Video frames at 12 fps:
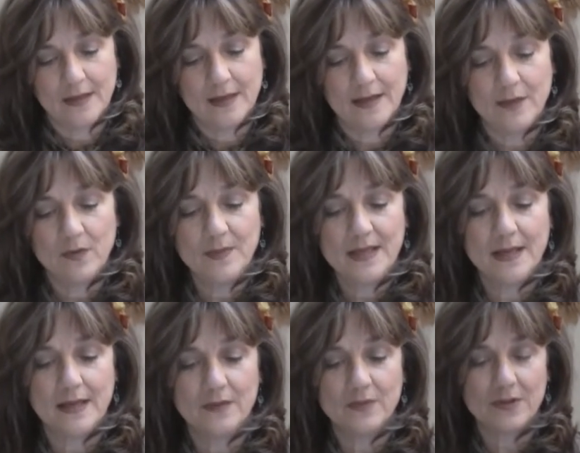and I will
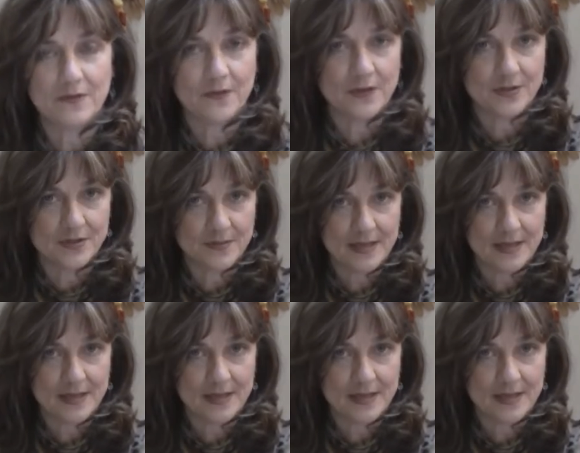begin with the first